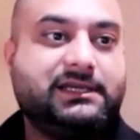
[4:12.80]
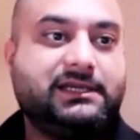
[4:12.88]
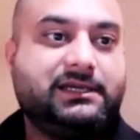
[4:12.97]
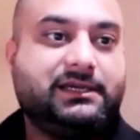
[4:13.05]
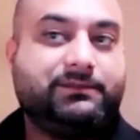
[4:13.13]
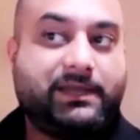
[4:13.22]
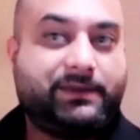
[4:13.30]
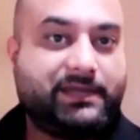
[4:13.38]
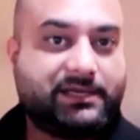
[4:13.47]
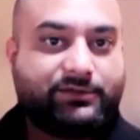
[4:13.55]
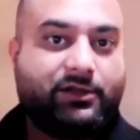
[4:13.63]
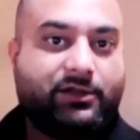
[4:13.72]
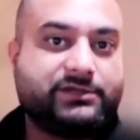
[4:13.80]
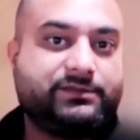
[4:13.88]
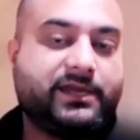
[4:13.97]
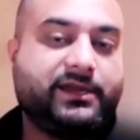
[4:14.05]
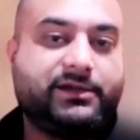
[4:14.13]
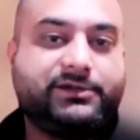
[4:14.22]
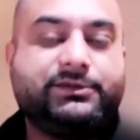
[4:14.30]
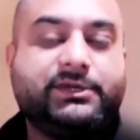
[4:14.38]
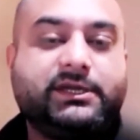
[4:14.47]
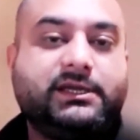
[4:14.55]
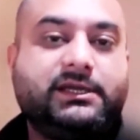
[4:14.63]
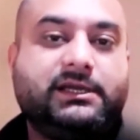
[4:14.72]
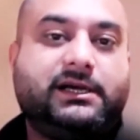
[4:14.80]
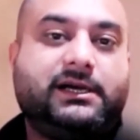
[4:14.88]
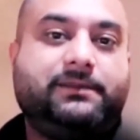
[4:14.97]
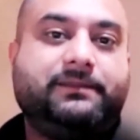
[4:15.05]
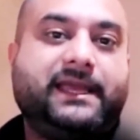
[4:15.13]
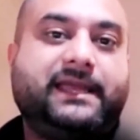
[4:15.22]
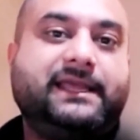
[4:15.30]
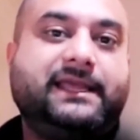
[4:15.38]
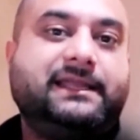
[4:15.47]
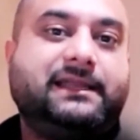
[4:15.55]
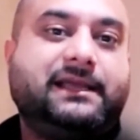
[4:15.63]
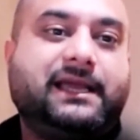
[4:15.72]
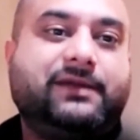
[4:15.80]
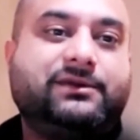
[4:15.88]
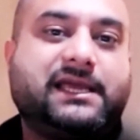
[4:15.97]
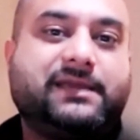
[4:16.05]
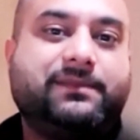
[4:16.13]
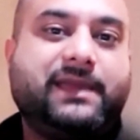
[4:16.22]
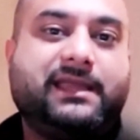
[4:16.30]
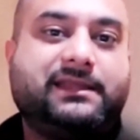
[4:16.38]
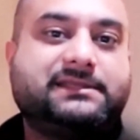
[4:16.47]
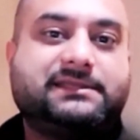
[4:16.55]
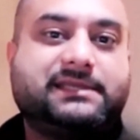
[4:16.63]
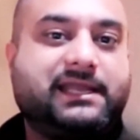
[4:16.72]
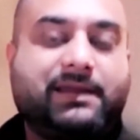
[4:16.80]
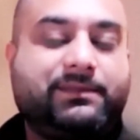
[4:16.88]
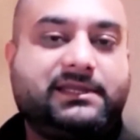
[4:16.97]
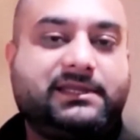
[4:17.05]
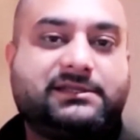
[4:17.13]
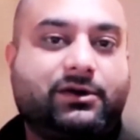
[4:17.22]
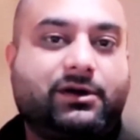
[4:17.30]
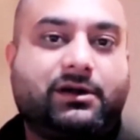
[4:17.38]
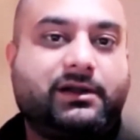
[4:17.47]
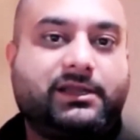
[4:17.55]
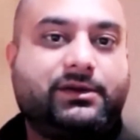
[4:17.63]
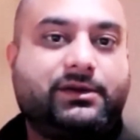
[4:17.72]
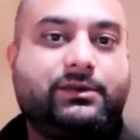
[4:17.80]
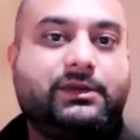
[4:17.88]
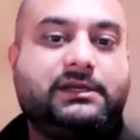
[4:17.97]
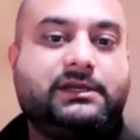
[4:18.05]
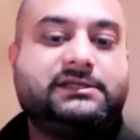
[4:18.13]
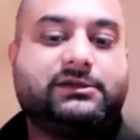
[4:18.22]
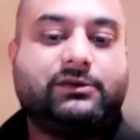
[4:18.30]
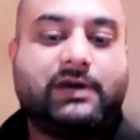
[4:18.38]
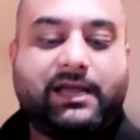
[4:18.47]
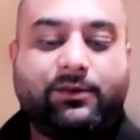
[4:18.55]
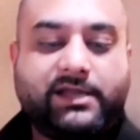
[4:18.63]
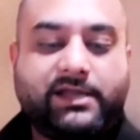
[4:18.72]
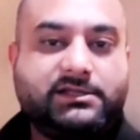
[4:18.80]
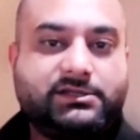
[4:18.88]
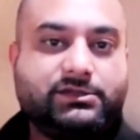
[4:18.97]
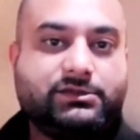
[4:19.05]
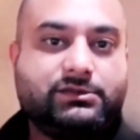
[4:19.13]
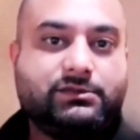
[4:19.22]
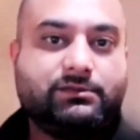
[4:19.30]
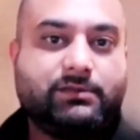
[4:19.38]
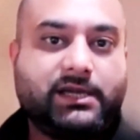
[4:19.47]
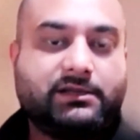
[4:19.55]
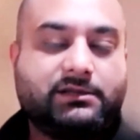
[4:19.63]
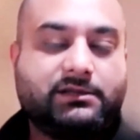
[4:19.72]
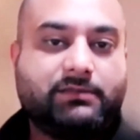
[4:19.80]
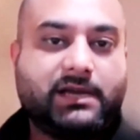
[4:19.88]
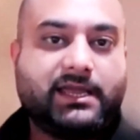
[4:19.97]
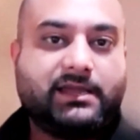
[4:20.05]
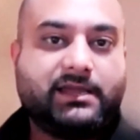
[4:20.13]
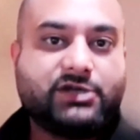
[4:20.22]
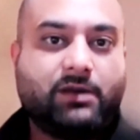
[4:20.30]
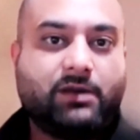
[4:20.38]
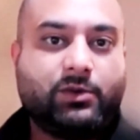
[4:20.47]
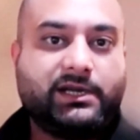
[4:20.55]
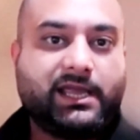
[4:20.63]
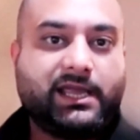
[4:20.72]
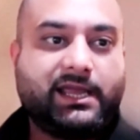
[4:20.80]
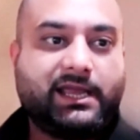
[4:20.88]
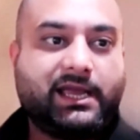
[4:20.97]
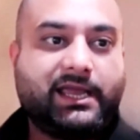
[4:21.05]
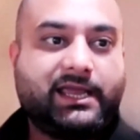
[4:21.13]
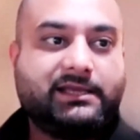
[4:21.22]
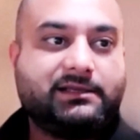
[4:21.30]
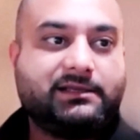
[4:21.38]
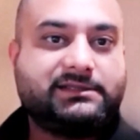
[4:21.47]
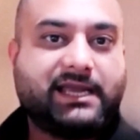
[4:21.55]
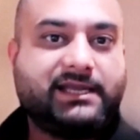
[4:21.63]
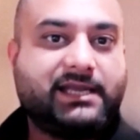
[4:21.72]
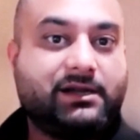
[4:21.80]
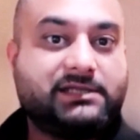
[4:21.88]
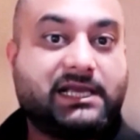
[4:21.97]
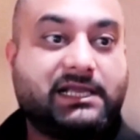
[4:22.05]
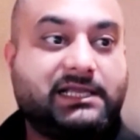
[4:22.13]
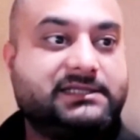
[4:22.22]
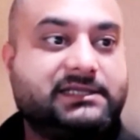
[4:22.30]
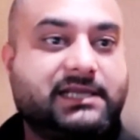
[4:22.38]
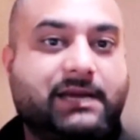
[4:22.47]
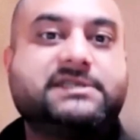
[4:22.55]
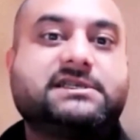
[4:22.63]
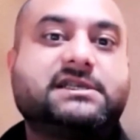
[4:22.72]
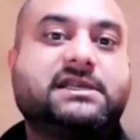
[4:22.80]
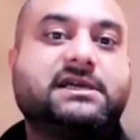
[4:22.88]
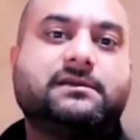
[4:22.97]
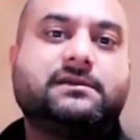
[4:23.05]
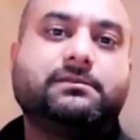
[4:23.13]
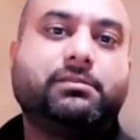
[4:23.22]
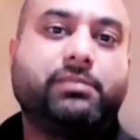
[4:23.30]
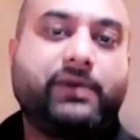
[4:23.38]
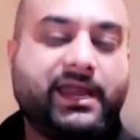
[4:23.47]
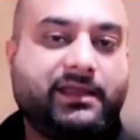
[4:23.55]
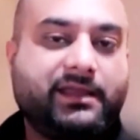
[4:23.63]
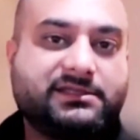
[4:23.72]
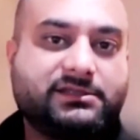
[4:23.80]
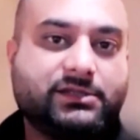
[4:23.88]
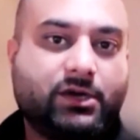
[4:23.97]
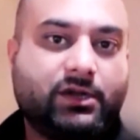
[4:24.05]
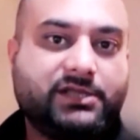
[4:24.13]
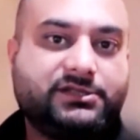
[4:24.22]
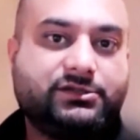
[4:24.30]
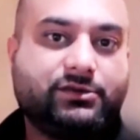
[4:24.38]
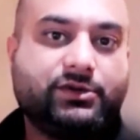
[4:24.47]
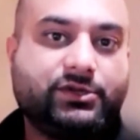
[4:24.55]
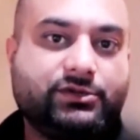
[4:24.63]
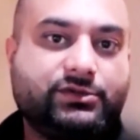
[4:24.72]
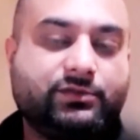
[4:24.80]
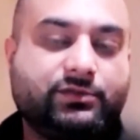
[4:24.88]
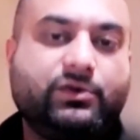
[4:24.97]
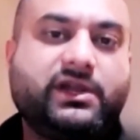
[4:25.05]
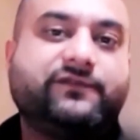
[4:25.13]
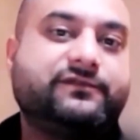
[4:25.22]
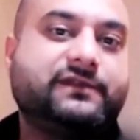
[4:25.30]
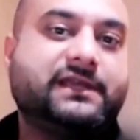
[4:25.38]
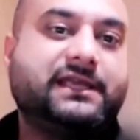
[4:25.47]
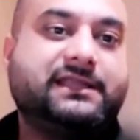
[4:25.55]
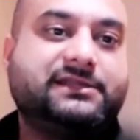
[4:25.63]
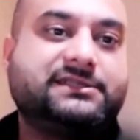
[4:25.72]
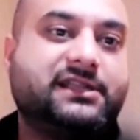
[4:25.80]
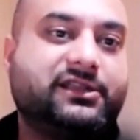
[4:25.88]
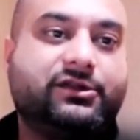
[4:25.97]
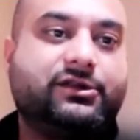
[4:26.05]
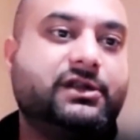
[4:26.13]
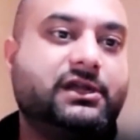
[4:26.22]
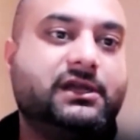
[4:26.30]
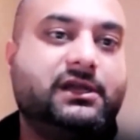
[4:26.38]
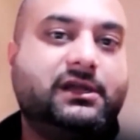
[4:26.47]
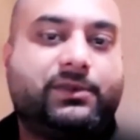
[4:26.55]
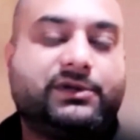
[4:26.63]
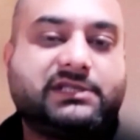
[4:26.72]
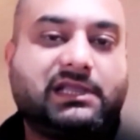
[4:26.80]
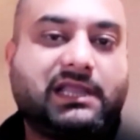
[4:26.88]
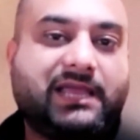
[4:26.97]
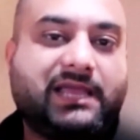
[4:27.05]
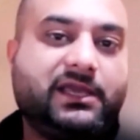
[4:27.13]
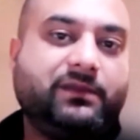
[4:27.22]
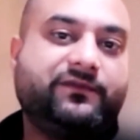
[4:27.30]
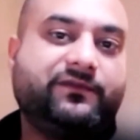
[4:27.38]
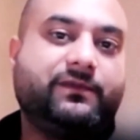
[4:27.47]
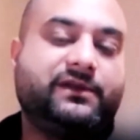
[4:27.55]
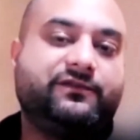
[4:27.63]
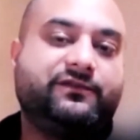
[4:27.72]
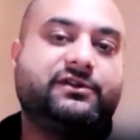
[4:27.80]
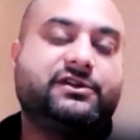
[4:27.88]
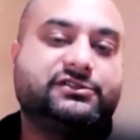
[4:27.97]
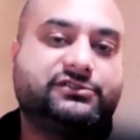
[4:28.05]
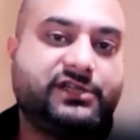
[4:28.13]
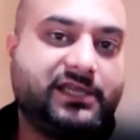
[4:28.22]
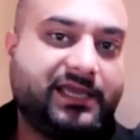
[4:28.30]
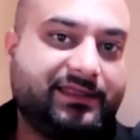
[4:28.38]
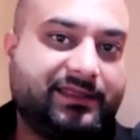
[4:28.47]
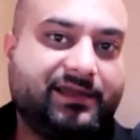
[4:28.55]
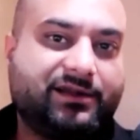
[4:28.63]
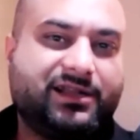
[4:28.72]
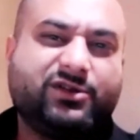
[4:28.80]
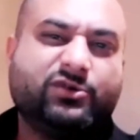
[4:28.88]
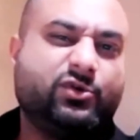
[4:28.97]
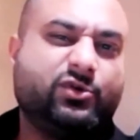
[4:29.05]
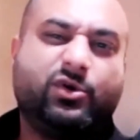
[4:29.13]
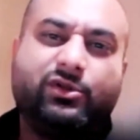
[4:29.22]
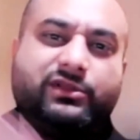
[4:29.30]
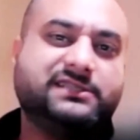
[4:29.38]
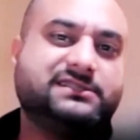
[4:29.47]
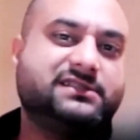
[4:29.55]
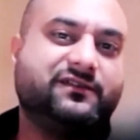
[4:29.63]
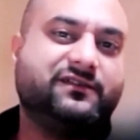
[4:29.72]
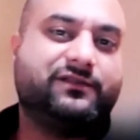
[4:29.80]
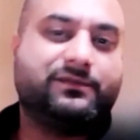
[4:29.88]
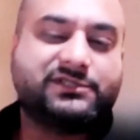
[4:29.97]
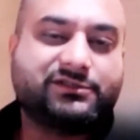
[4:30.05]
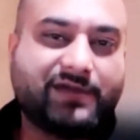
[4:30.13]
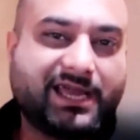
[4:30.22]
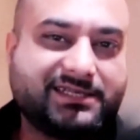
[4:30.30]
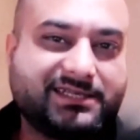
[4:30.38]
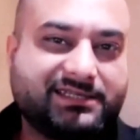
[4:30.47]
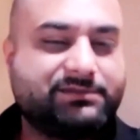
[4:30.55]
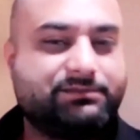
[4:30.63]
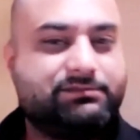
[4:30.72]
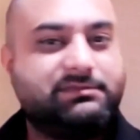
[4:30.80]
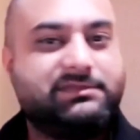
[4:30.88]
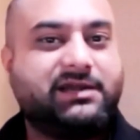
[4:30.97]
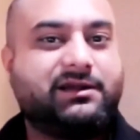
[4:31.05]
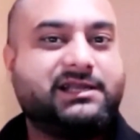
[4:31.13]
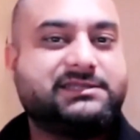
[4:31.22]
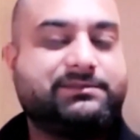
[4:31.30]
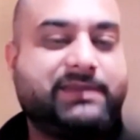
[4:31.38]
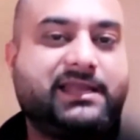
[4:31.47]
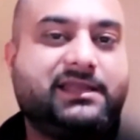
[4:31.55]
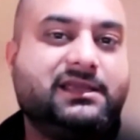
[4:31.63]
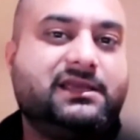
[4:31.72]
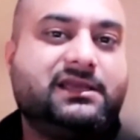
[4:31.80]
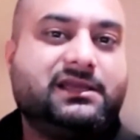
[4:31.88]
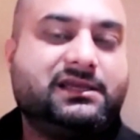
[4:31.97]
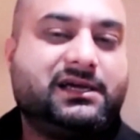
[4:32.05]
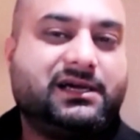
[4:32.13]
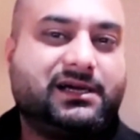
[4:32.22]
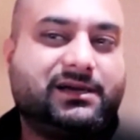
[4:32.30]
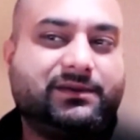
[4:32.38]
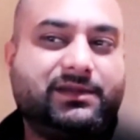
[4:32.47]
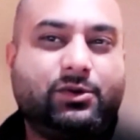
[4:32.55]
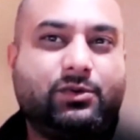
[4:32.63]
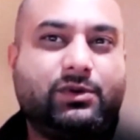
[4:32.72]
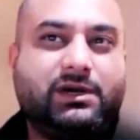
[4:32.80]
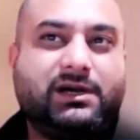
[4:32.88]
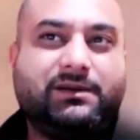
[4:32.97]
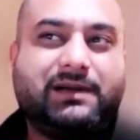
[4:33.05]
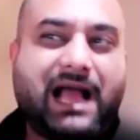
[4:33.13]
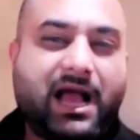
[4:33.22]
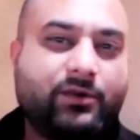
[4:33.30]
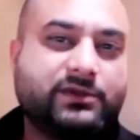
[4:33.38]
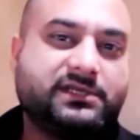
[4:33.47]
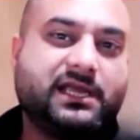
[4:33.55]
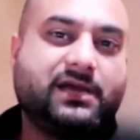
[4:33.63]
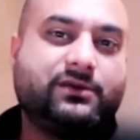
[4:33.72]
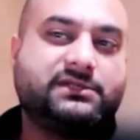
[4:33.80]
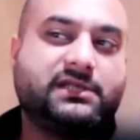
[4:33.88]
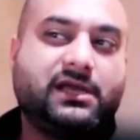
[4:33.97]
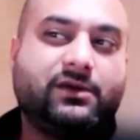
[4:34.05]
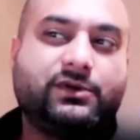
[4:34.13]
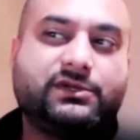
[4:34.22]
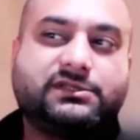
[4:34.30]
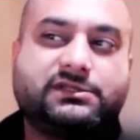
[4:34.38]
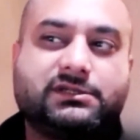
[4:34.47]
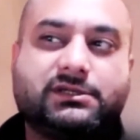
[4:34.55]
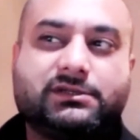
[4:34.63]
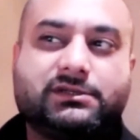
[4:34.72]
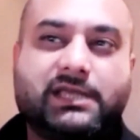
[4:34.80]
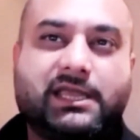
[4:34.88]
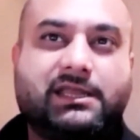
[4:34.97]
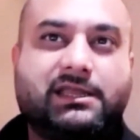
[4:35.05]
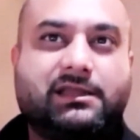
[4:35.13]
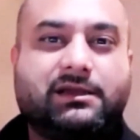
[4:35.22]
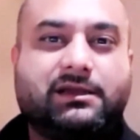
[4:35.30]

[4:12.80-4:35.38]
Maybe that's why I lost my hair too. And then I was like, man, this cannot be this hard, So I went to my job one day and I sat down. I was like, listen, I'm just going to bring this knowledge on YouTube. What if there's another person like me coming from a different country and they're going to go through all this stuff from scratch and they're going to spend, hours and hours and hours in